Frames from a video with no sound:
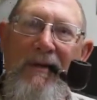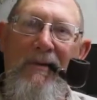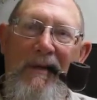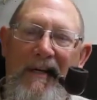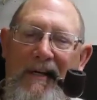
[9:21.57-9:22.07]

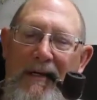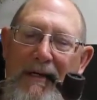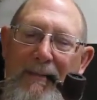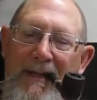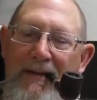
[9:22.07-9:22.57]
want to talk
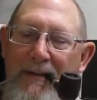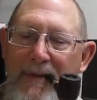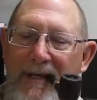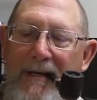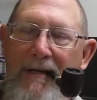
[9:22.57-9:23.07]
about
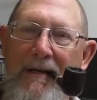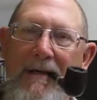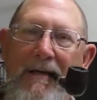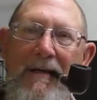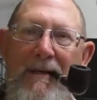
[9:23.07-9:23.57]
somebody or
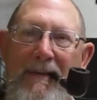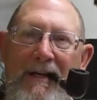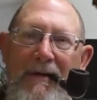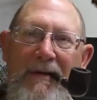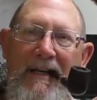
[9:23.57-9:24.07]
talk about
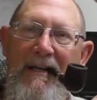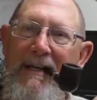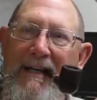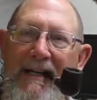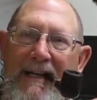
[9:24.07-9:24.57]
their channel, I
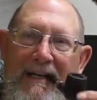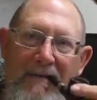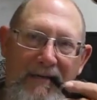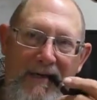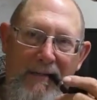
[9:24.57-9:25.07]
cannot,
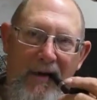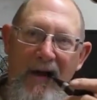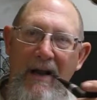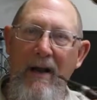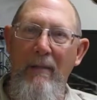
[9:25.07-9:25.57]
for some reason
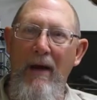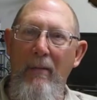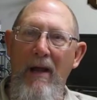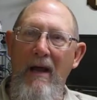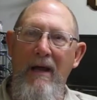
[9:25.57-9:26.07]
I get a mental block.